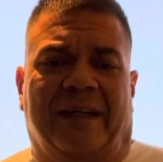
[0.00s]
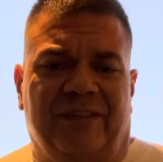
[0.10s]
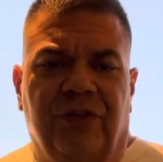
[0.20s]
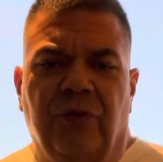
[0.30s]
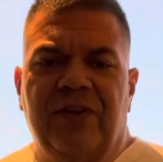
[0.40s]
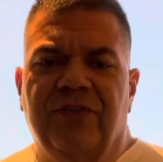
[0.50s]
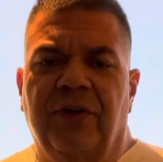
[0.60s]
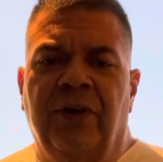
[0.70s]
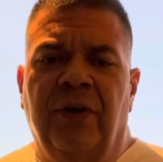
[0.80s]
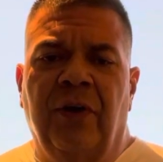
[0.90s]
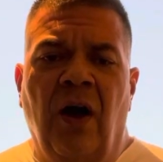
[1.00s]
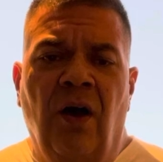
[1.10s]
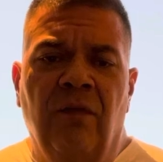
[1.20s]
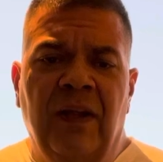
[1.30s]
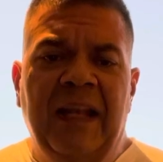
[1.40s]
The treasure
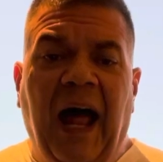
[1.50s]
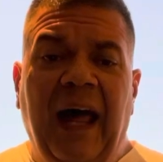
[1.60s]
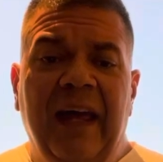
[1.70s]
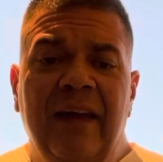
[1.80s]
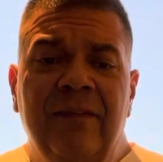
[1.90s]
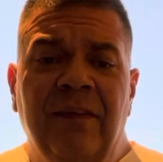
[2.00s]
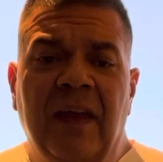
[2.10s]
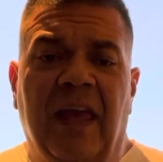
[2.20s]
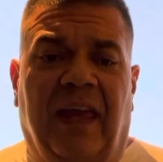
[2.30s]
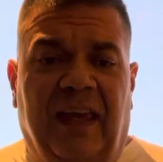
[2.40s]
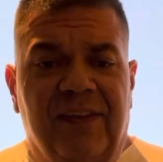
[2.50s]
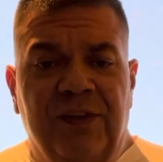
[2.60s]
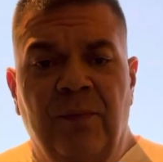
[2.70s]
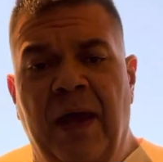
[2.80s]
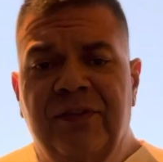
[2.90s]
of a life is
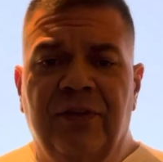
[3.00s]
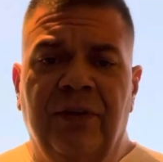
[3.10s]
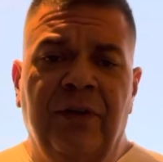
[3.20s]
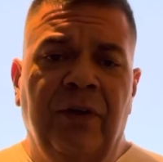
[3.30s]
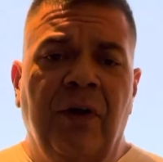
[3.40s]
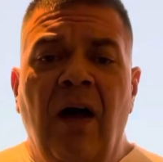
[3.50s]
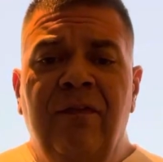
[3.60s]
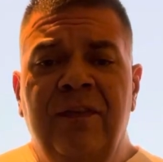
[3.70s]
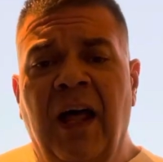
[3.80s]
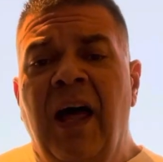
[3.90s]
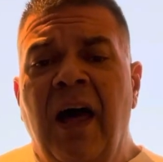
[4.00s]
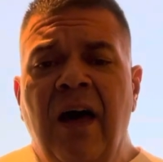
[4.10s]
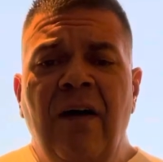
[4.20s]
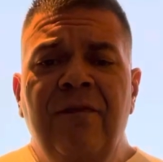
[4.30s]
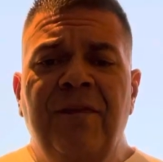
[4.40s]
a measure of
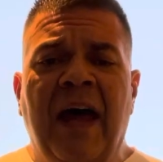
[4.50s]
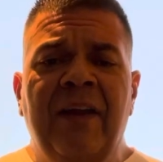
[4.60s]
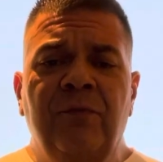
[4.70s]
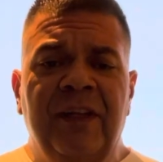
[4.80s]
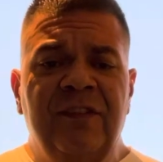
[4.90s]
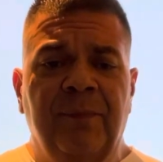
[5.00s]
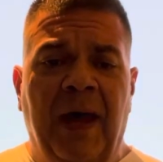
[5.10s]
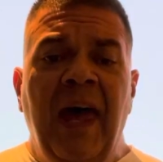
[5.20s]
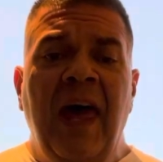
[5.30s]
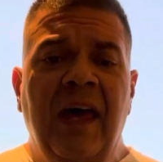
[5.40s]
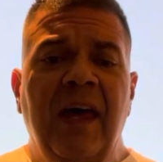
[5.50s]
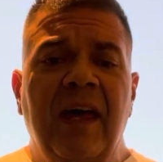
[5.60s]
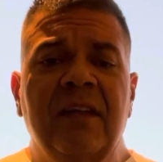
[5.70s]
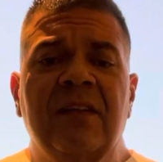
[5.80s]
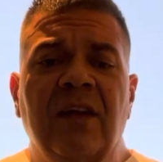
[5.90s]
love and
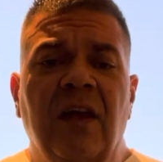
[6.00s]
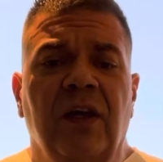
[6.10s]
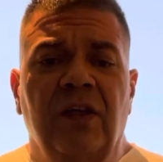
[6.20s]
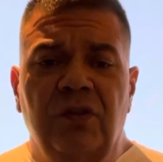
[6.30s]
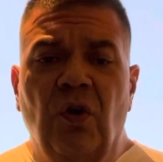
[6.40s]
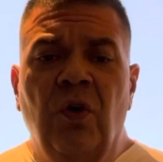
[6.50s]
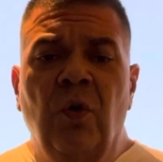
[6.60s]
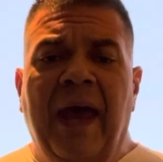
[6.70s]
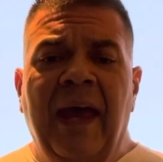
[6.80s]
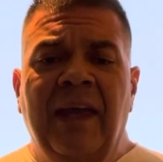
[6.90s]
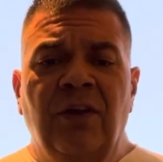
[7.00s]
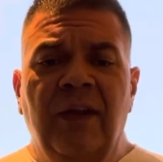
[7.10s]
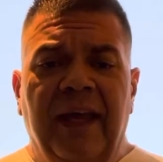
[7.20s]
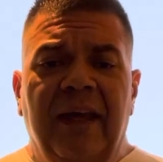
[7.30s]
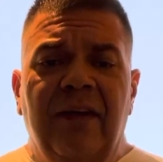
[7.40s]
respect. The way you
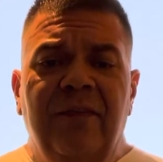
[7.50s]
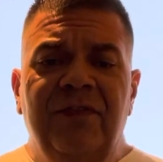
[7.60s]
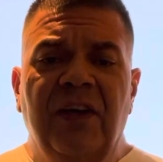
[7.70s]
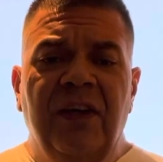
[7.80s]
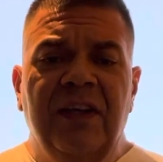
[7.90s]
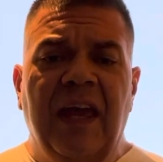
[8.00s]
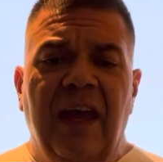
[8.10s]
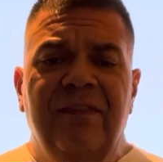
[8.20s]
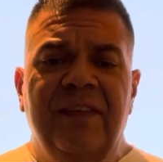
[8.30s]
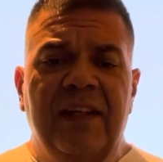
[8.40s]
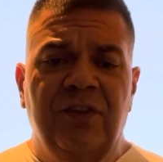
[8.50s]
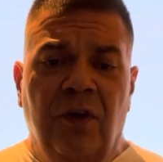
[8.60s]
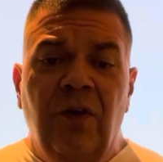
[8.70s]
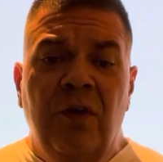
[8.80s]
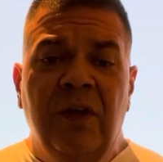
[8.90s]
live, the gifts that
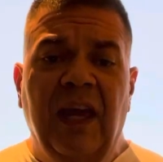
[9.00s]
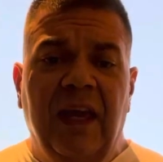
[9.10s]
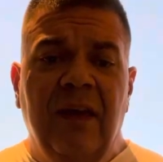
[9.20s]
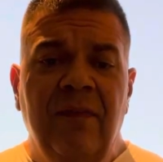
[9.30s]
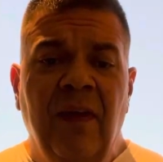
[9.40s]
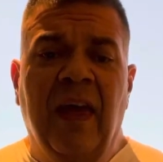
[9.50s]
you give,